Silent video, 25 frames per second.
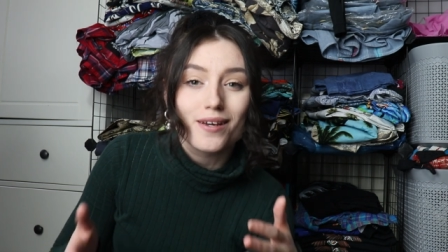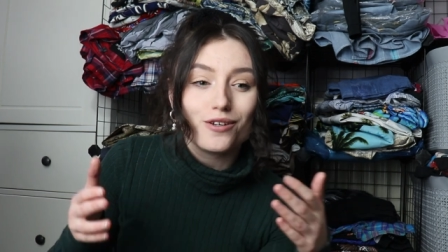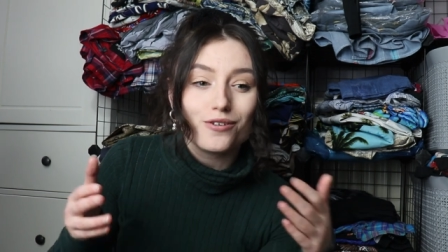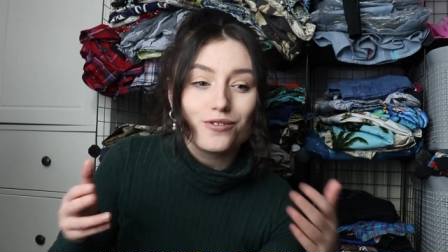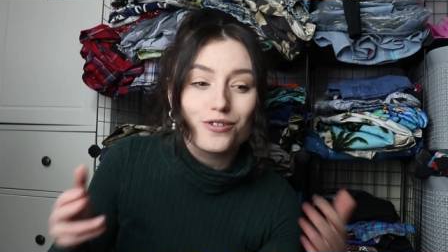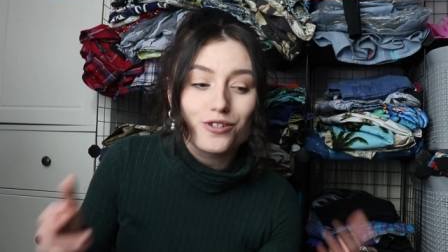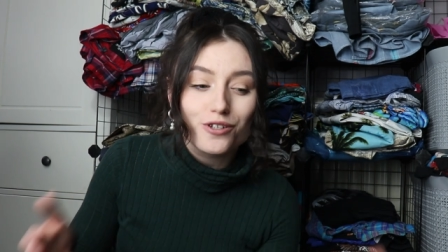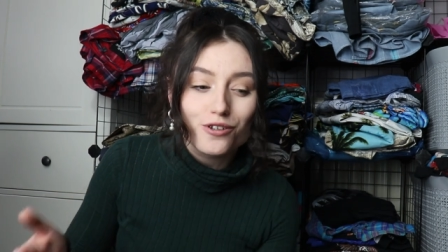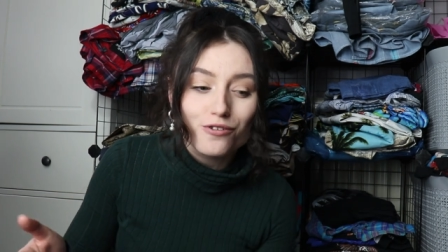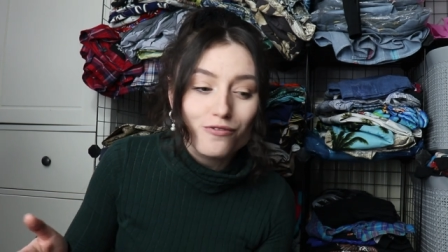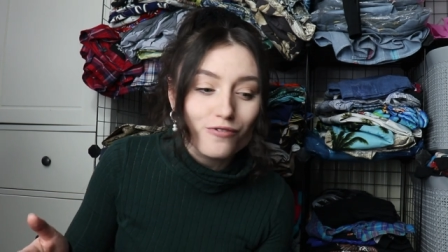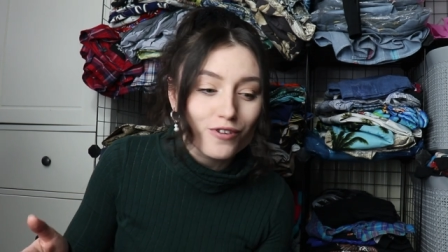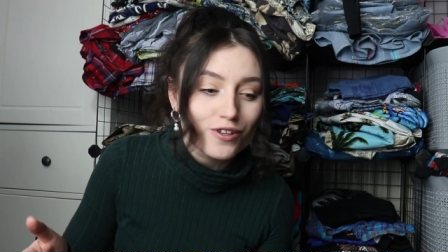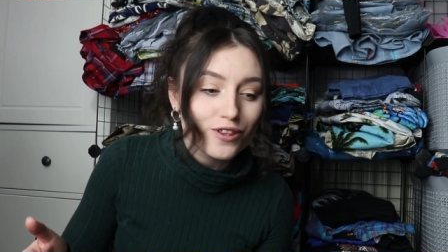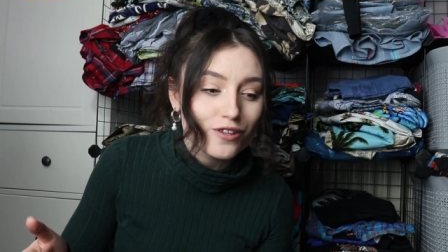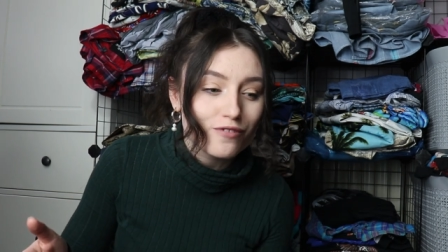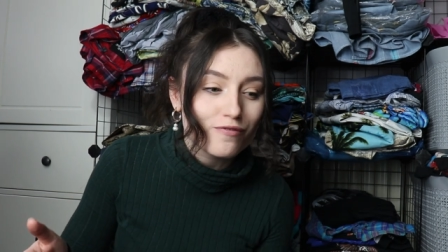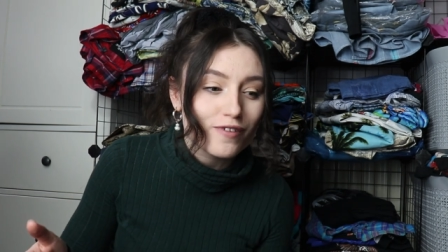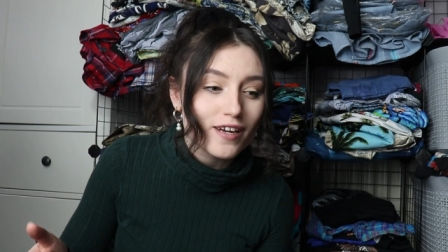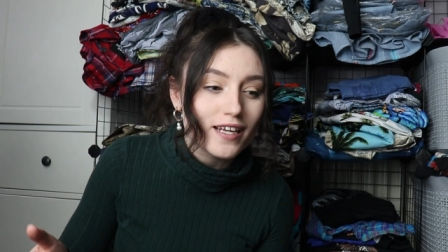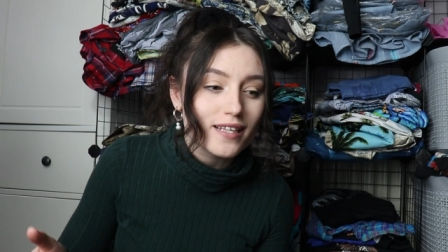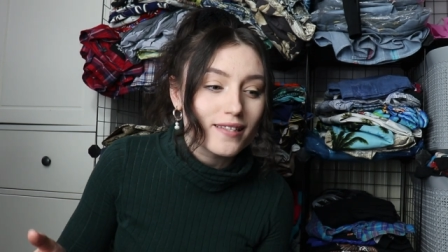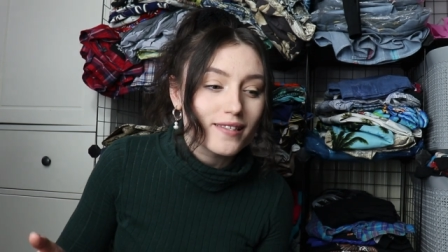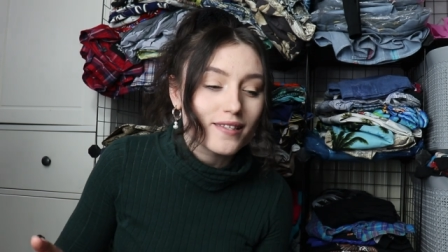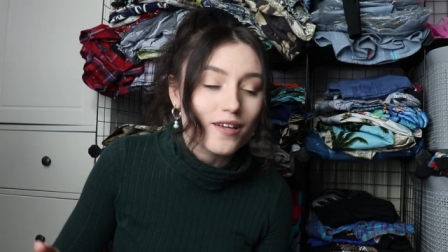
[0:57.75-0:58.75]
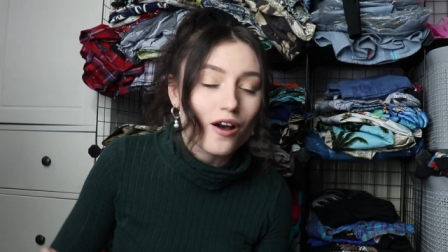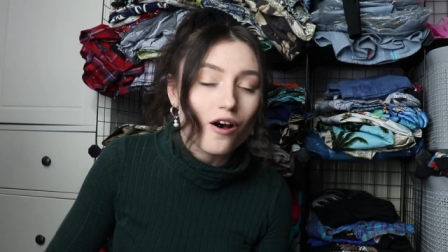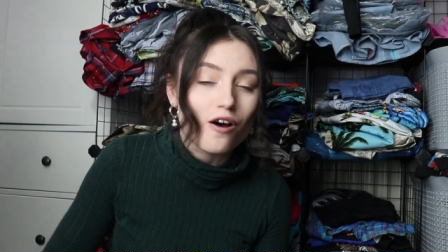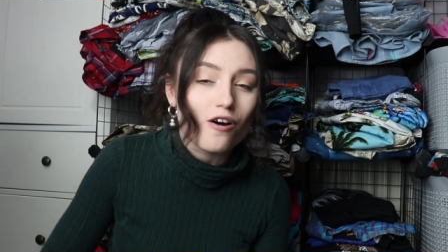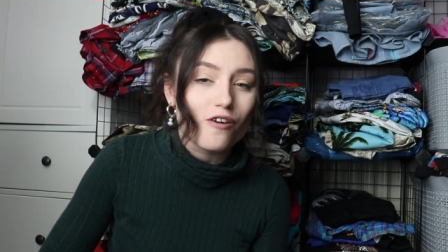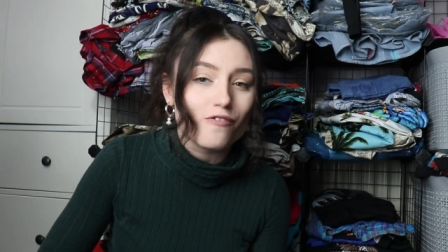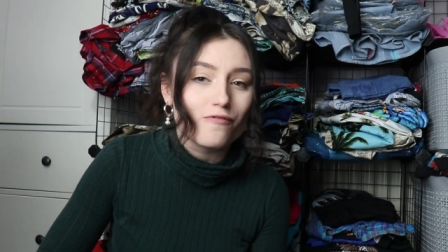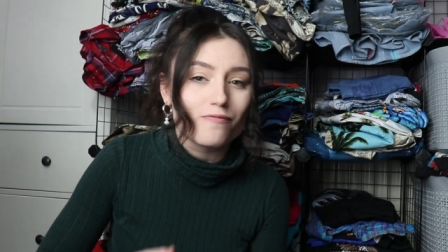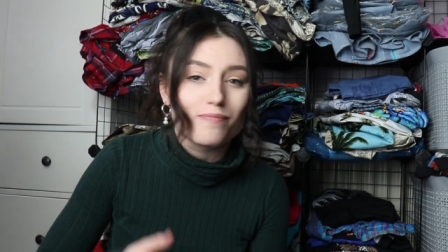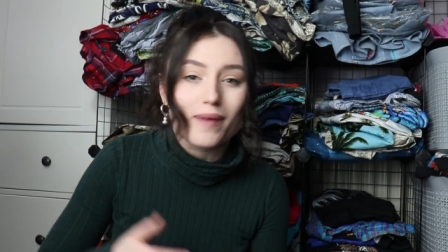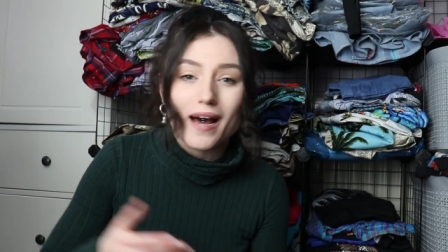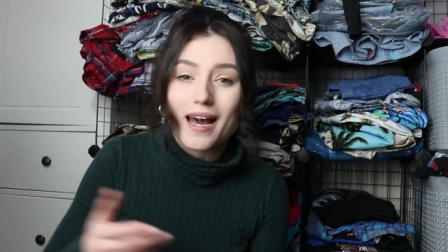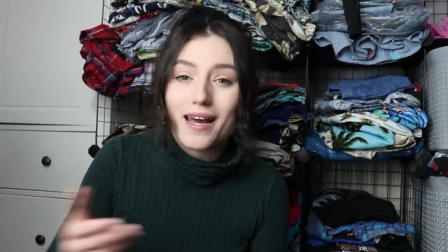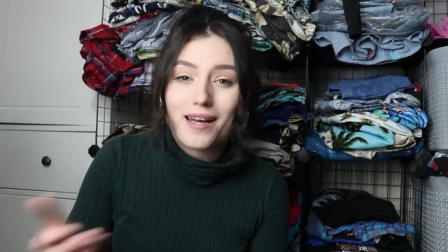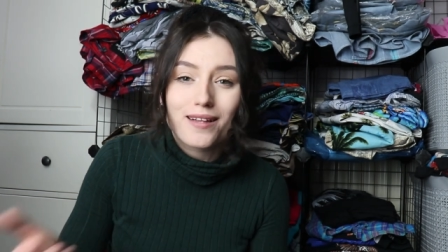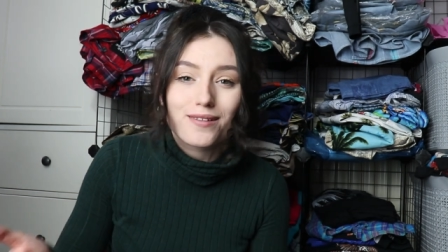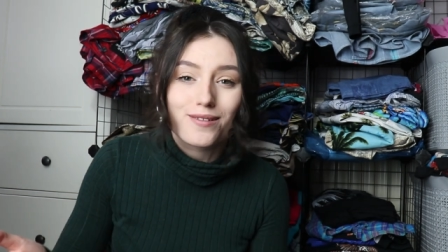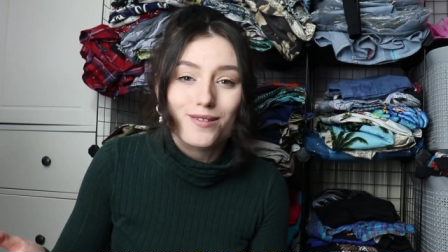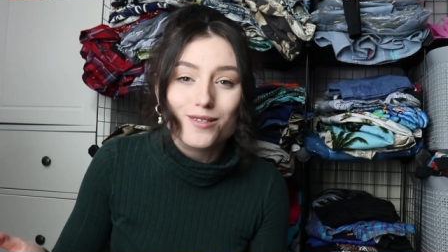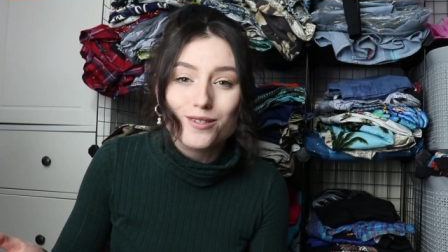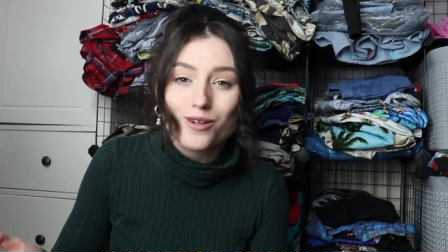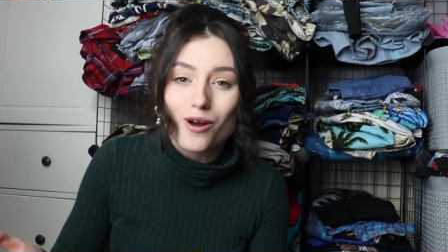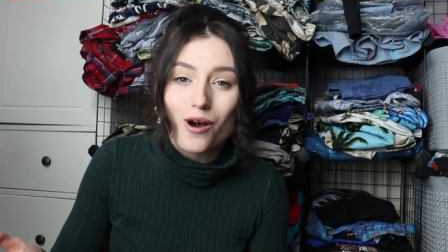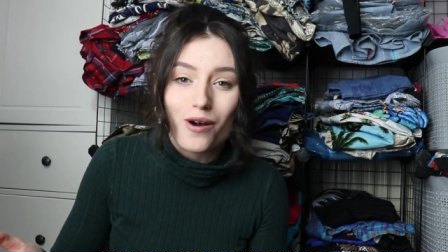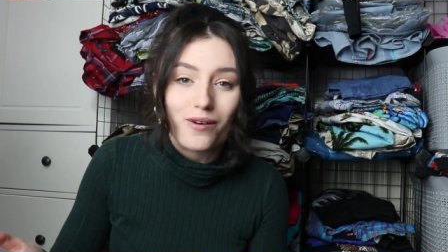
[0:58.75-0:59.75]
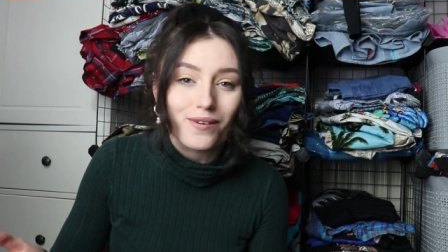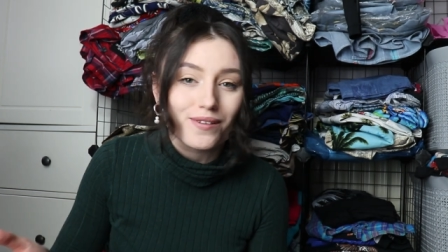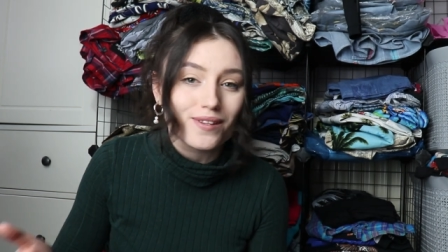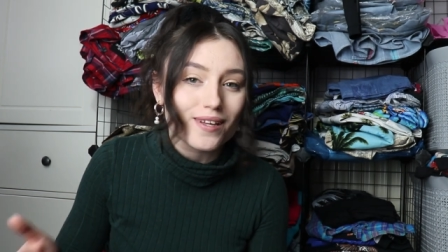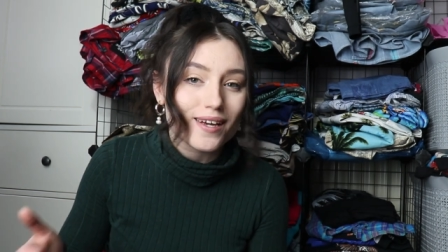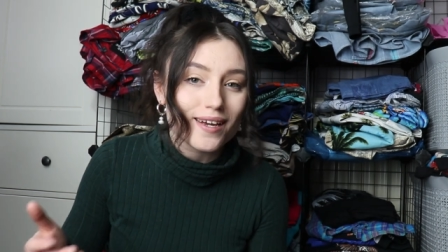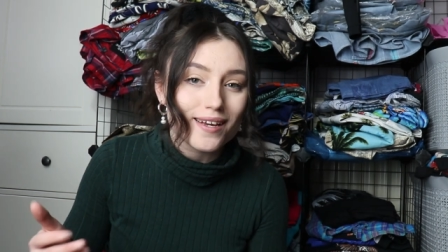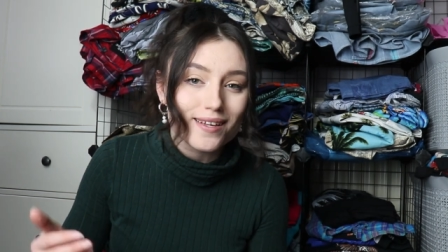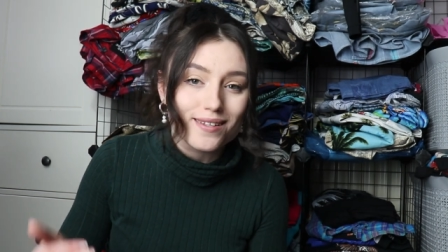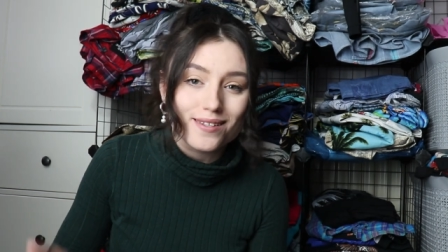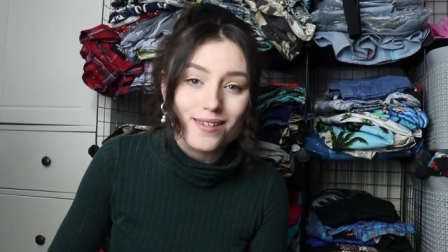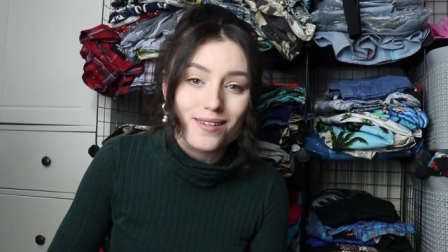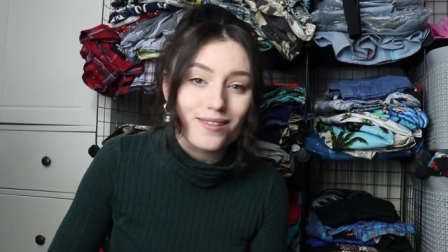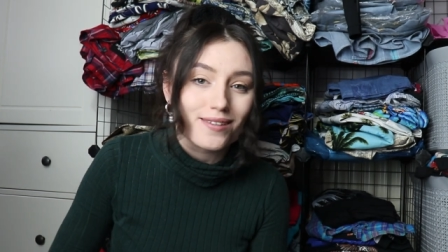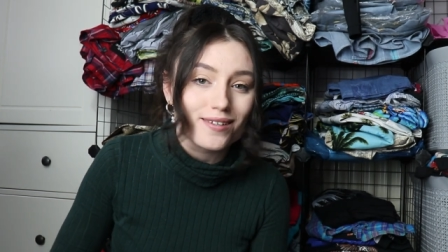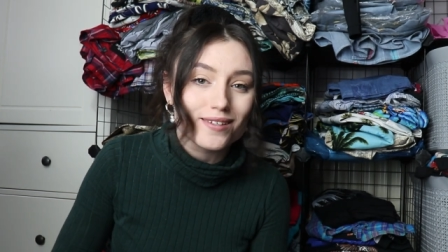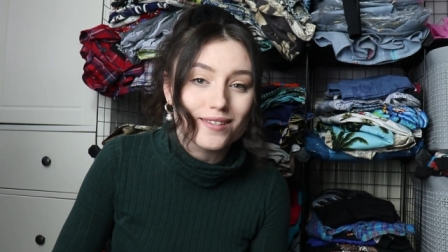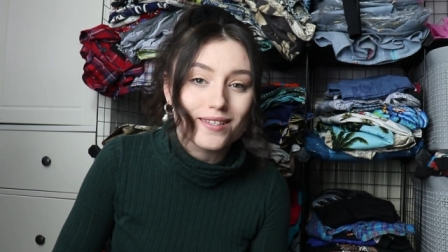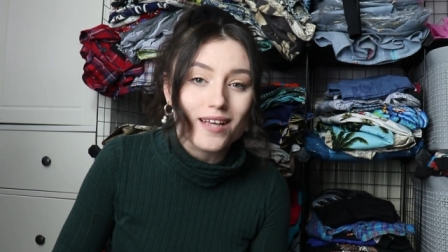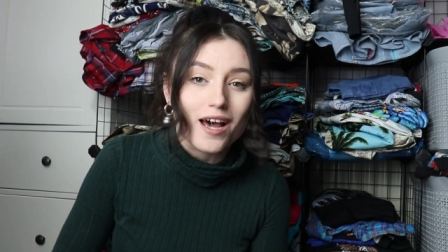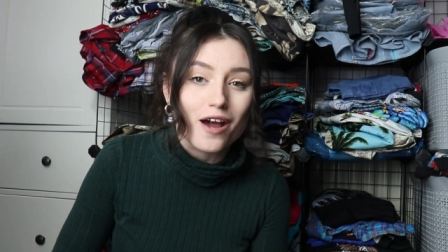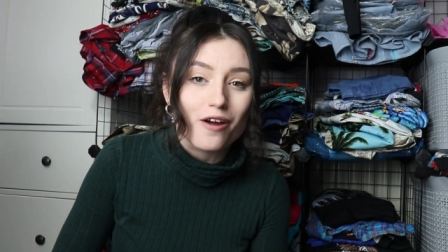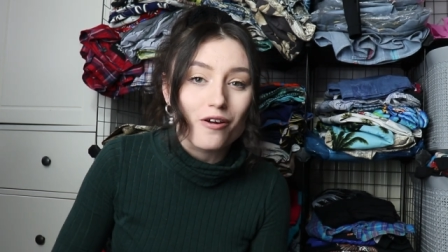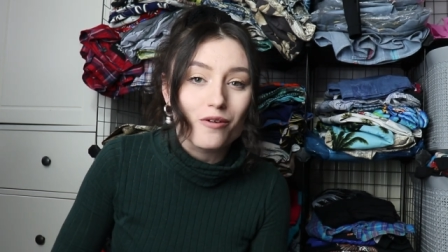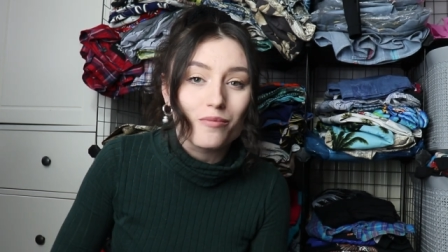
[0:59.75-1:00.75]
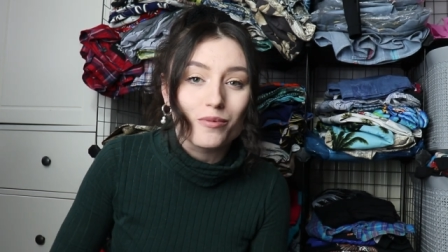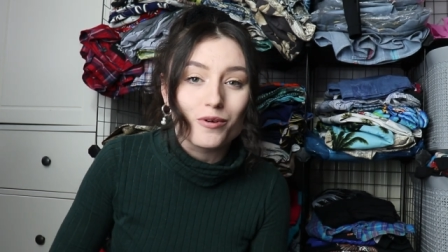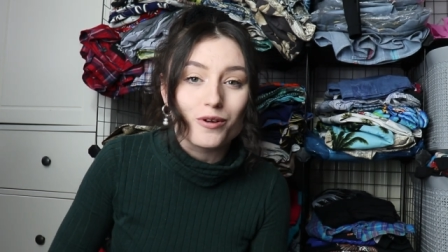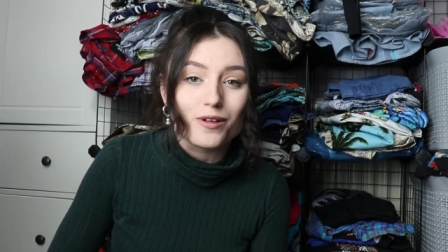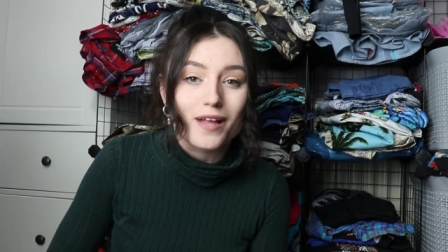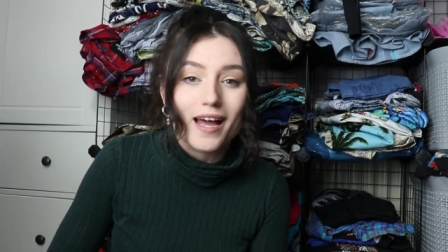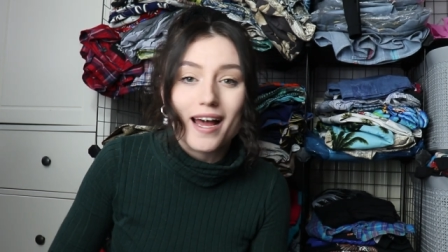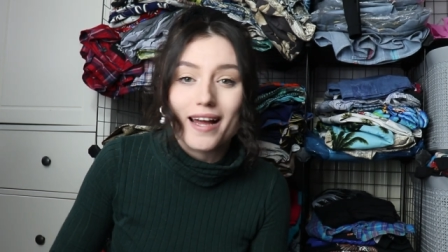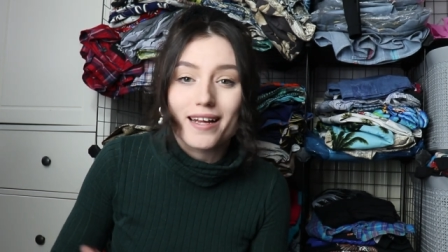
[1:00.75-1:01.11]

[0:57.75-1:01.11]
you do run the risk of buying stock that isn't desirable